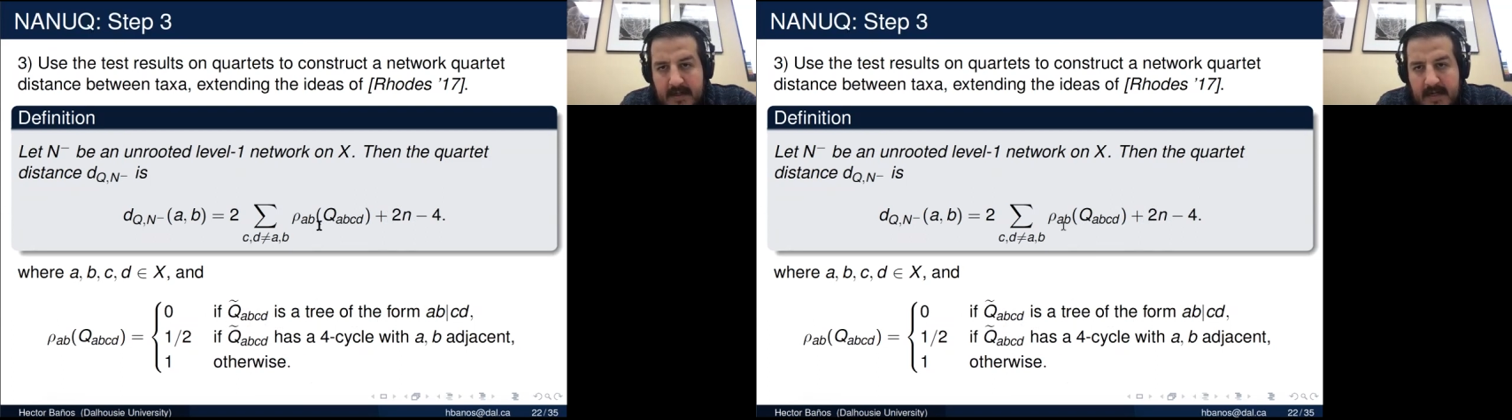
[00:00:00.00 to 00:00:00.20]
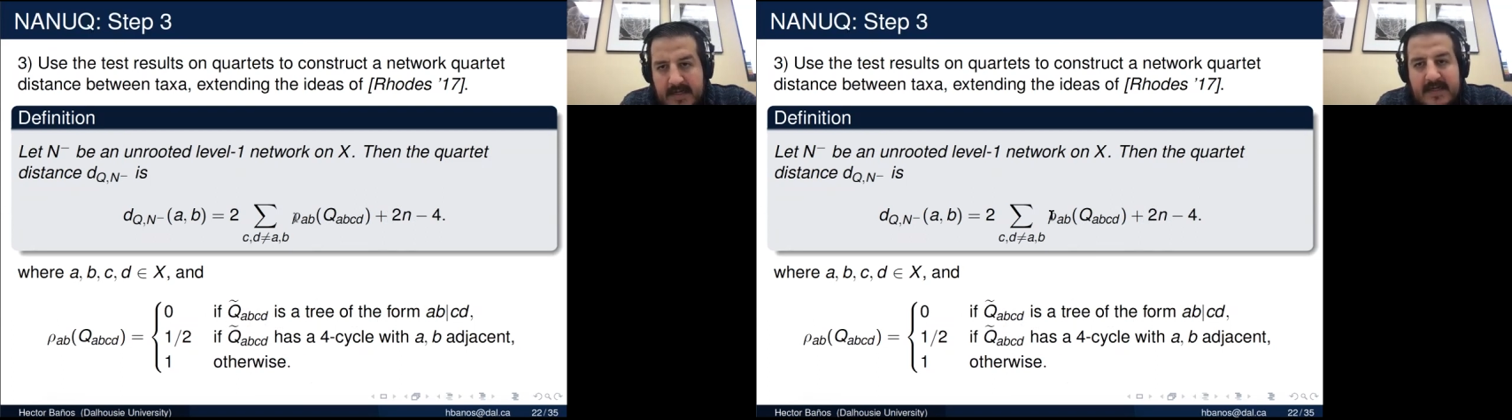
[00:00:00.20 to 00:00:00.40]

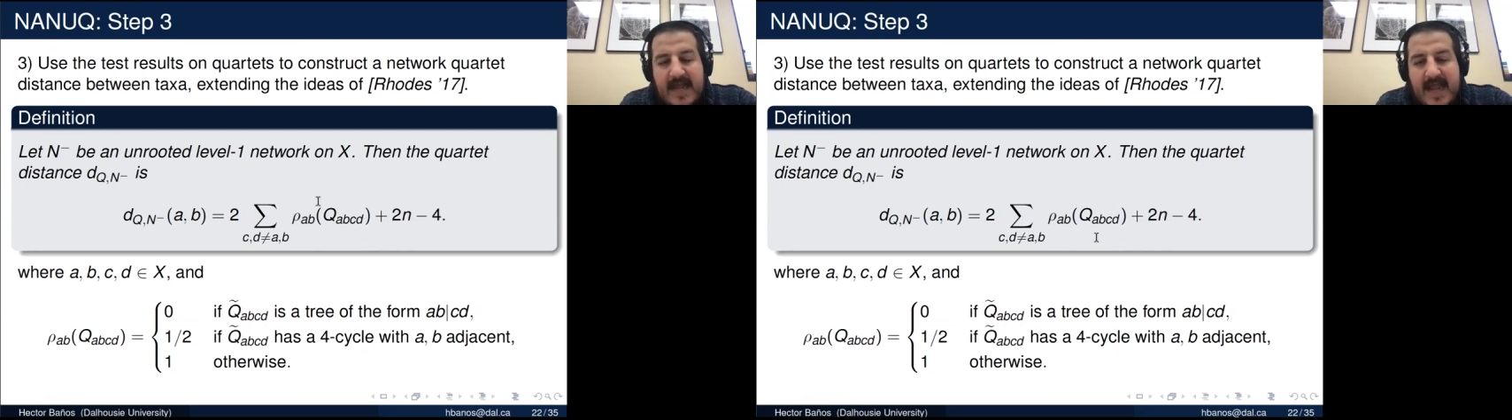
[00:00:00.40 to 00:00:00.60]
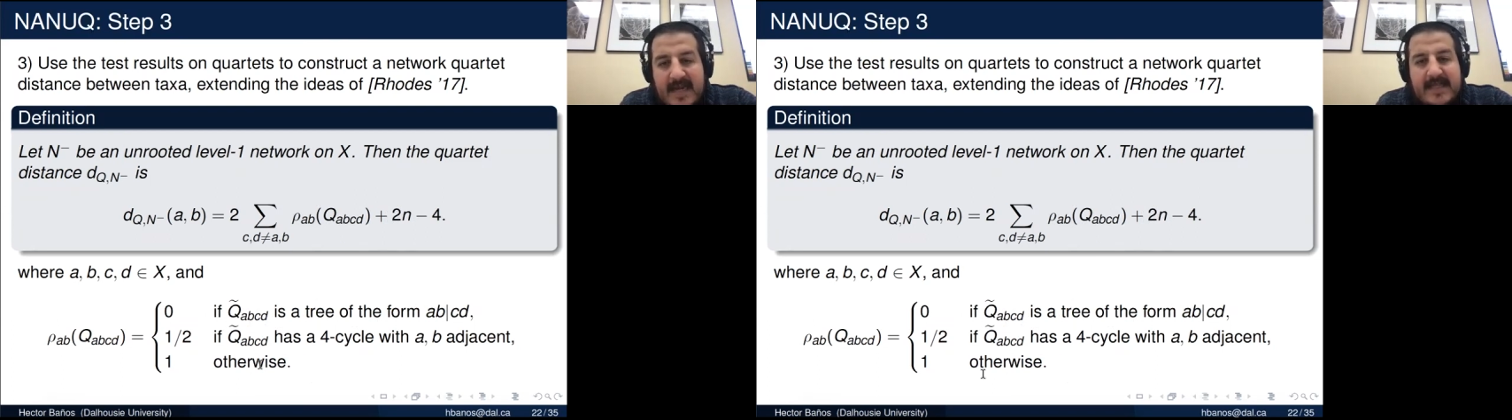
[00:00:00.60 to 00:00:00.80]
And
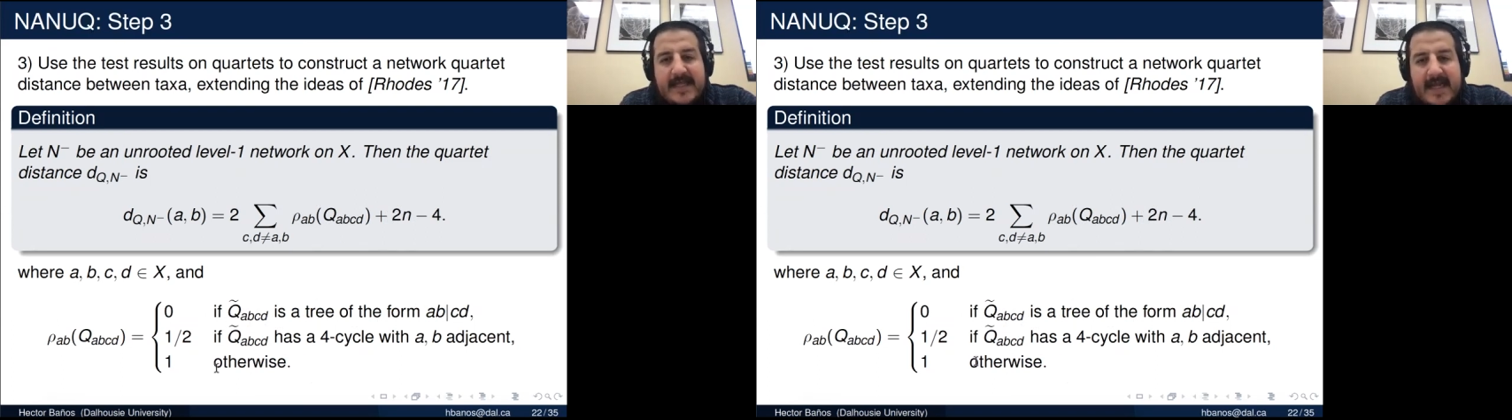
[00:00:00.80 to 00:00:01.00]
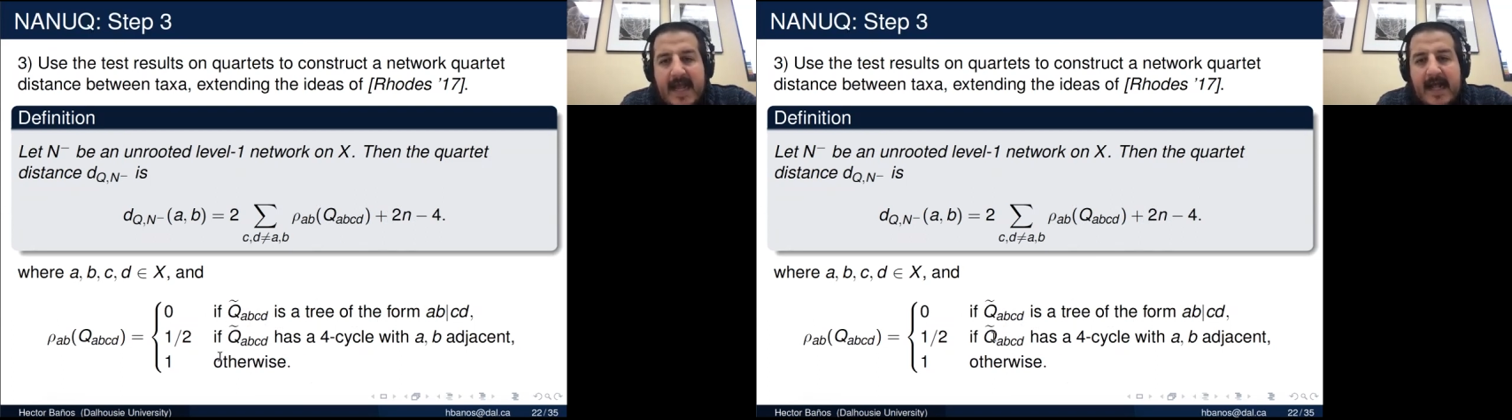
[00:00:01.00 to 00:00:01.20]

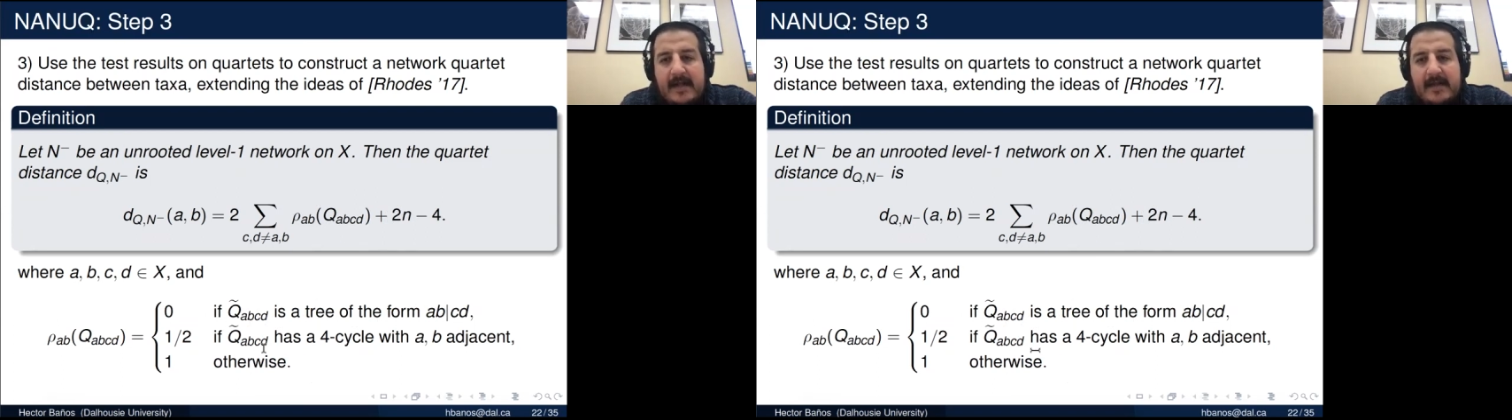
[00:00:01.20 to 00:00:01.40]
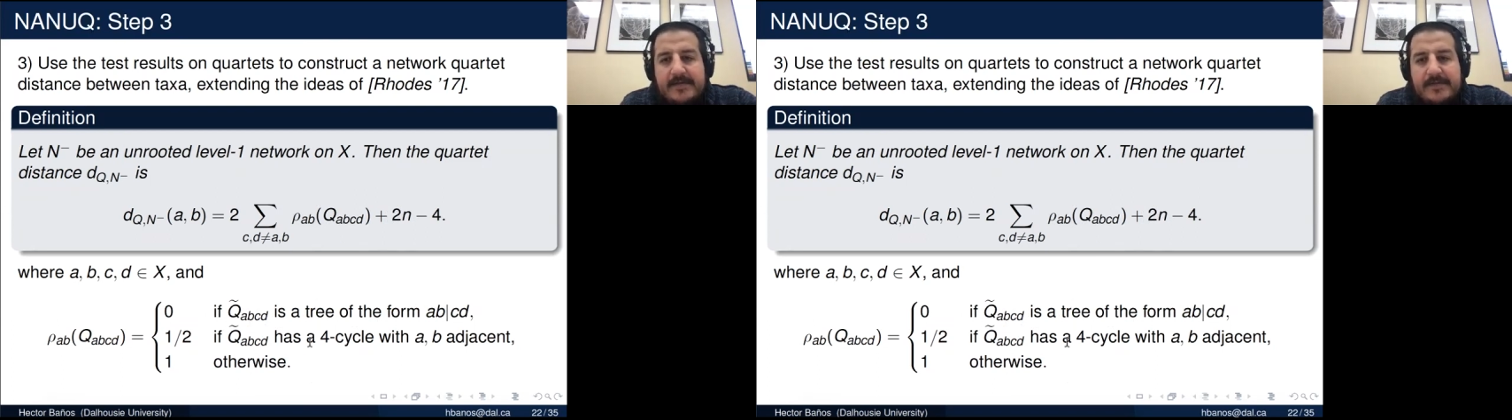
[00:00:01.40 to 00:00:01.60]
anything
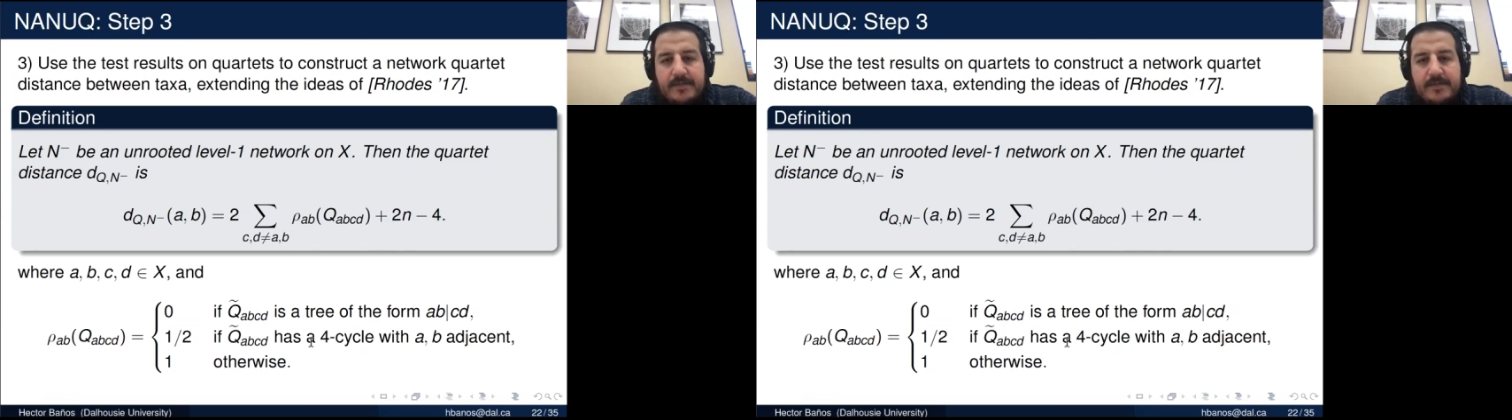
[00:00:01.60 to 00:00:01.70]
else,